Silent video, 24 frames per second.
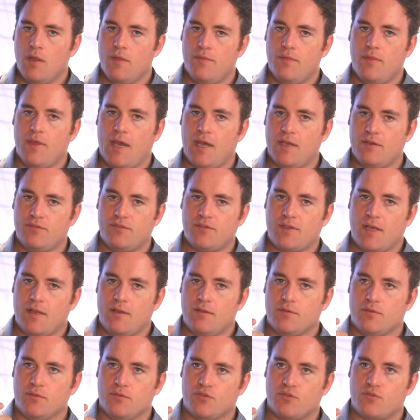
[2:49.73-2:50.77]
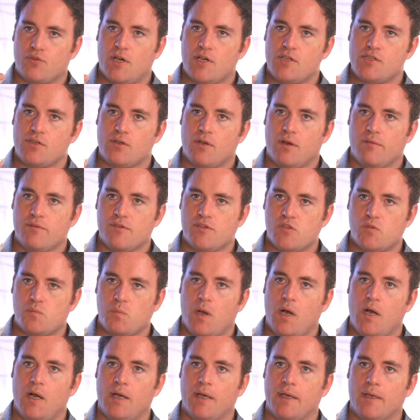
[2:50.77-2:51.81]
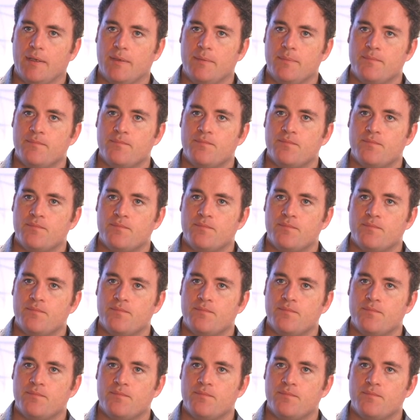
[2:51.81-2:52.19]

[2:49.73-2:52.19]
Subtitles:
that skeletal structure of his spine